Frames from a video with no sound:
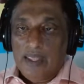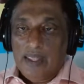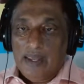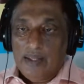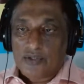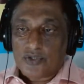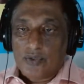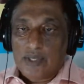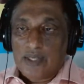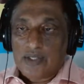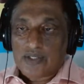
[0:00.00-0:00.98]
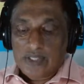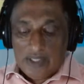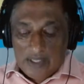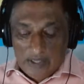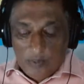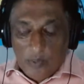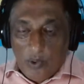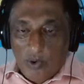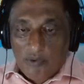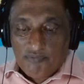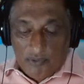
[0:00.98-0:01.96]
And so there's a
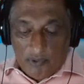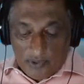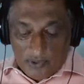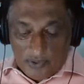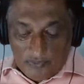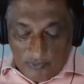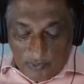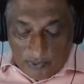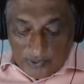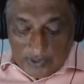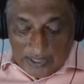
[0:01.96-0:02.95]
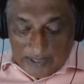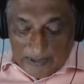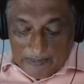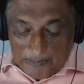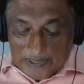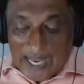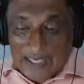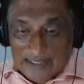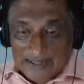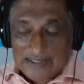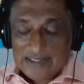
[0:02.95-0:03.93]
war for talent,